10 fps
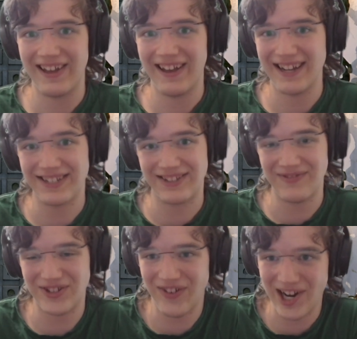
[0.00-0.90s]
I just
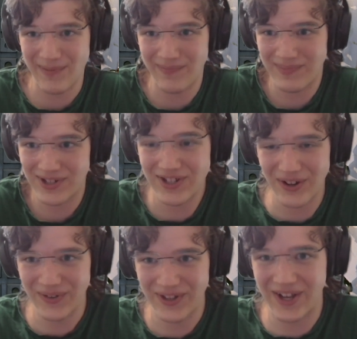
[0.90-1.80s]
straight up
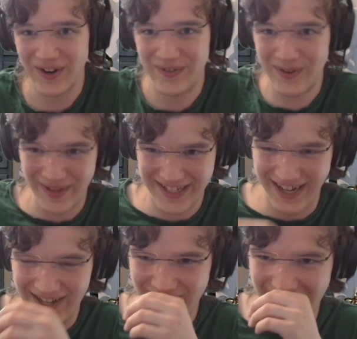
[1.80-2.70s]
stole the code from this
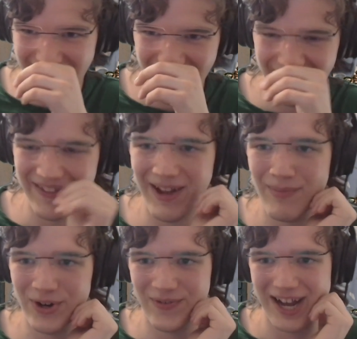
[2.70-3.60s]
guy's video and then
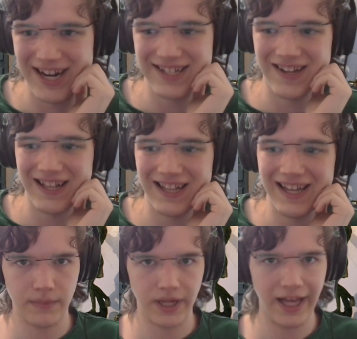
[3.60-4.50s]
modified it slightly.
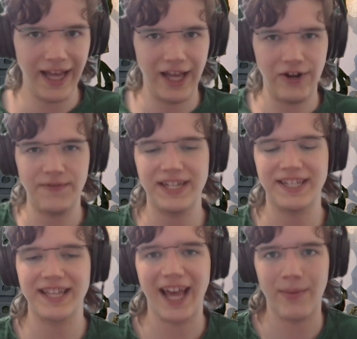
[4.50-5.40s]
It offsets
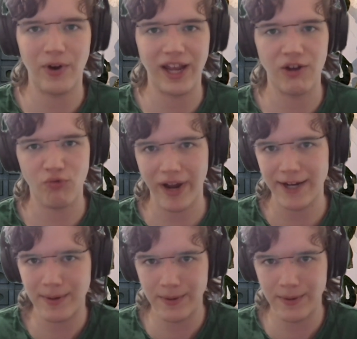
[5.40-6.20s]
the camera in random